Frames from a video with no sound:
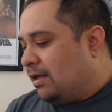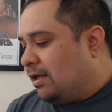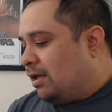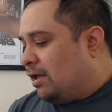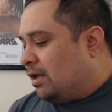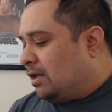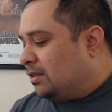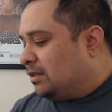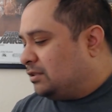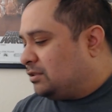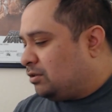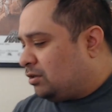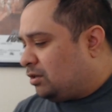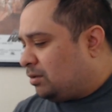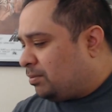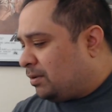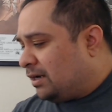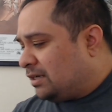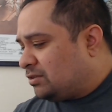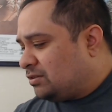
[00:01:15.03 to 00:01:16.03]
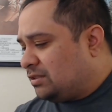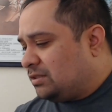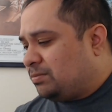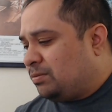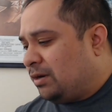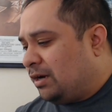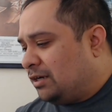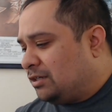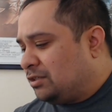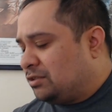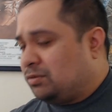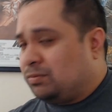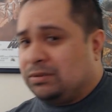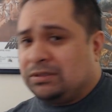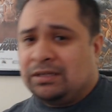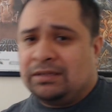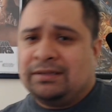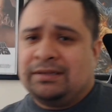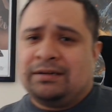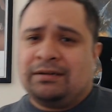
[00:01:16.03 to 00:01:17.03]
The total price for this project was a
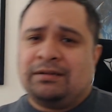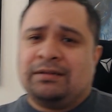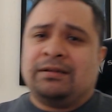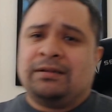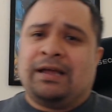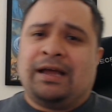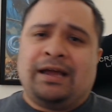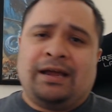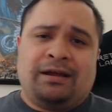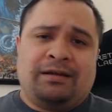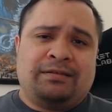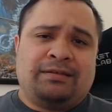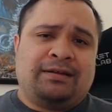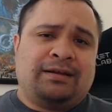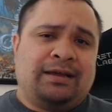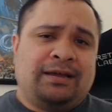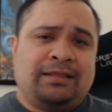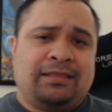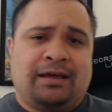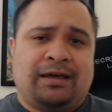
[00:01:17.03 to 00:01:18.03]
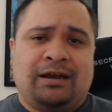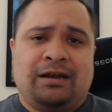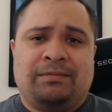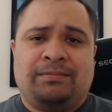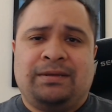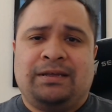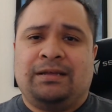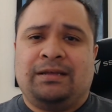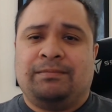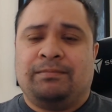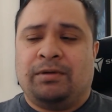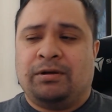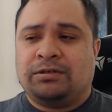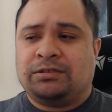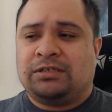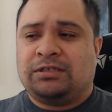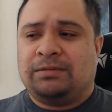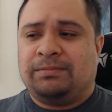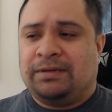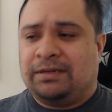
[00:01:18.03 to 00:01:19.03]
little higher than I thought it'd be,
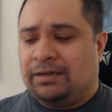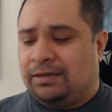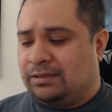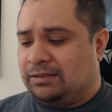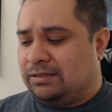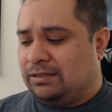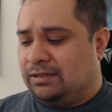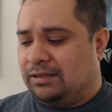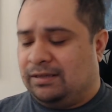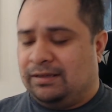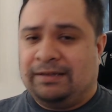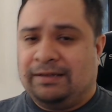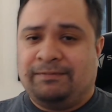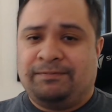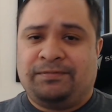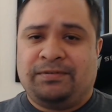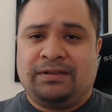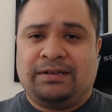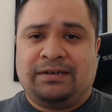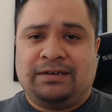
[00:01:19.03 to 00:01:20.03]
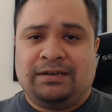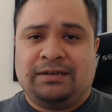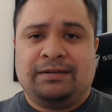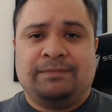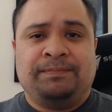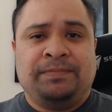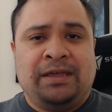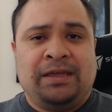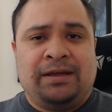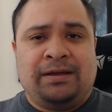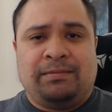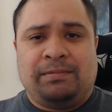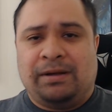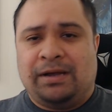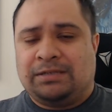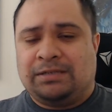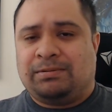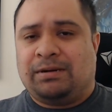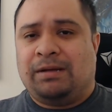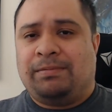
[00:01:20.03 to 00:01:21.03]
mostly because of the inflated
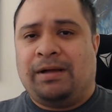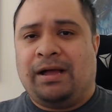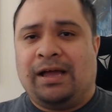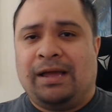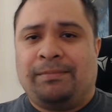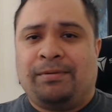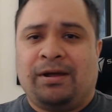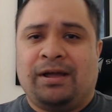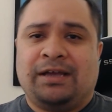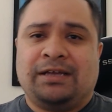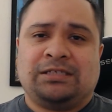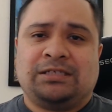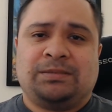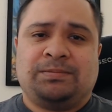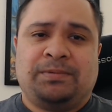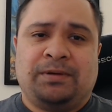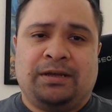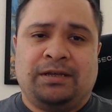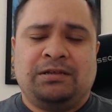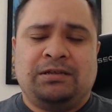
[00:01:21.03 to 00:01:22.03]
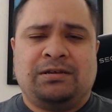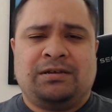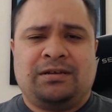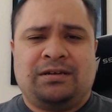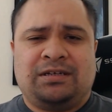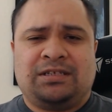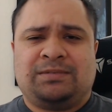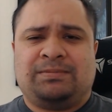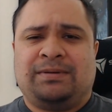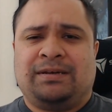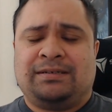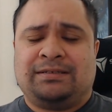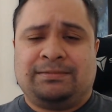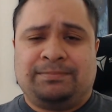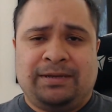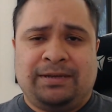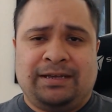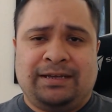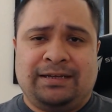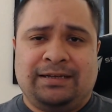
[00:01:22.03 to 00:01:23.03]
Raspberry Pi price, but you can expect to
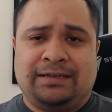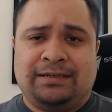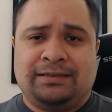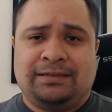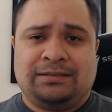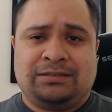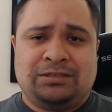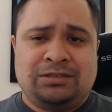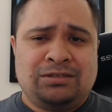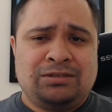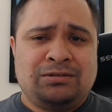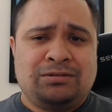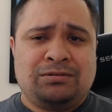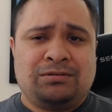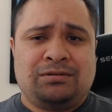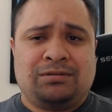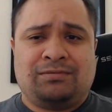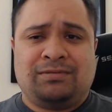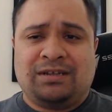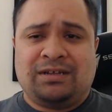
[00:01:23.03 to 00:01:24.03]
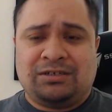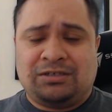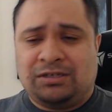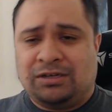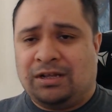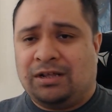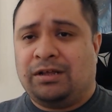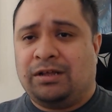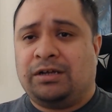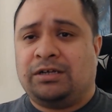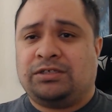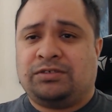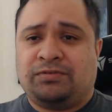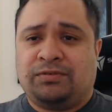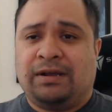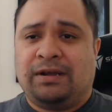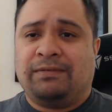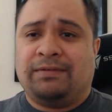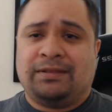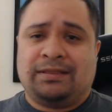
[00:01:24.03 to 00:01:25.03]
pay $200 to $300
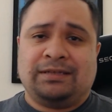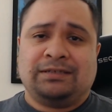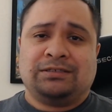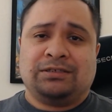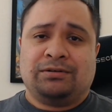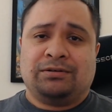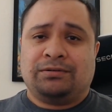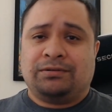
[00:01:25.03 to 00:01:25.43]
for everything total.